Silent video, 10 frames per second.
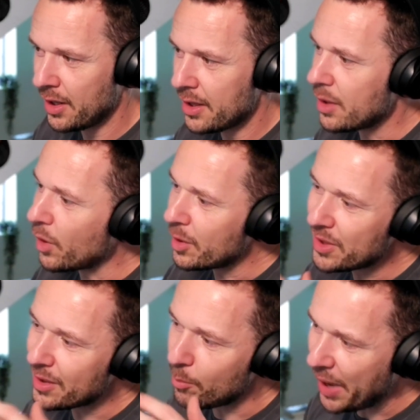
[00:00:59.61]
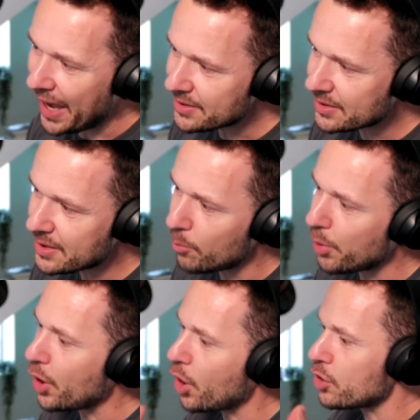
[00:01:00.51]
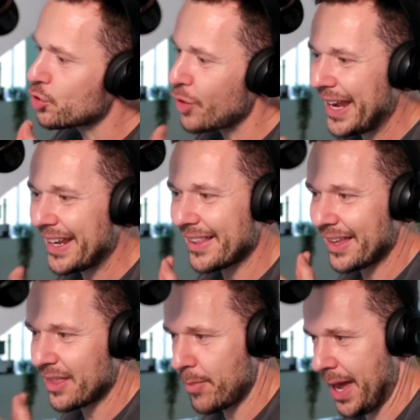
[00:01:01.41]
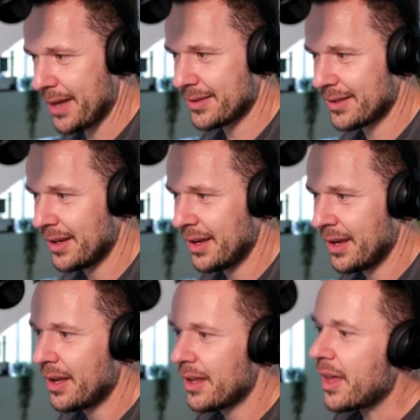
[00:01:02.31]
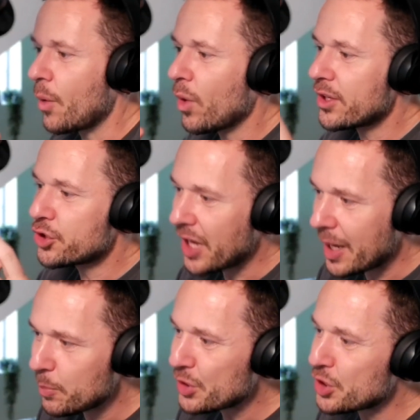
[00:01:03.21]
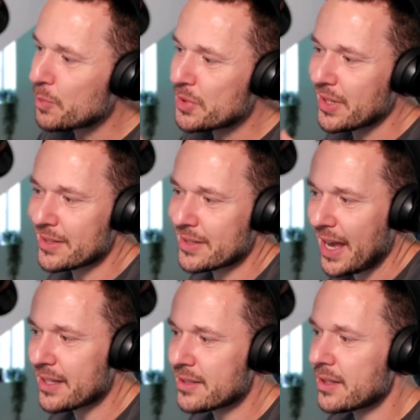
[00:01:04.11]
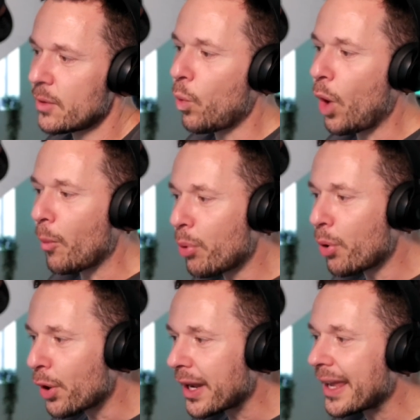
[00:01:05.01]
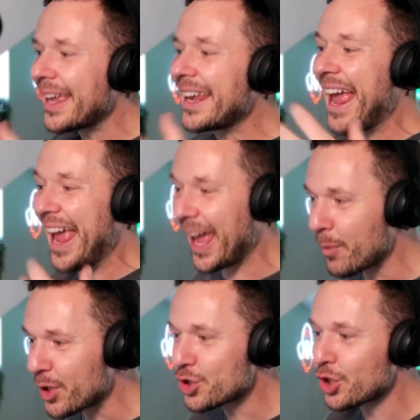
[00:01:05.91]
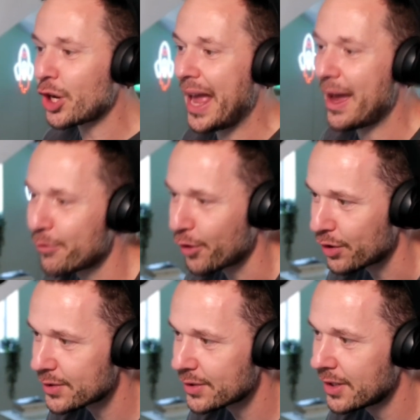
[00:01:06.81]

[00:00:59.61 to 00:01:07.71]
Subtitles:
They want the best, but aren't training like the best. They want championship success while putting in amateur effort.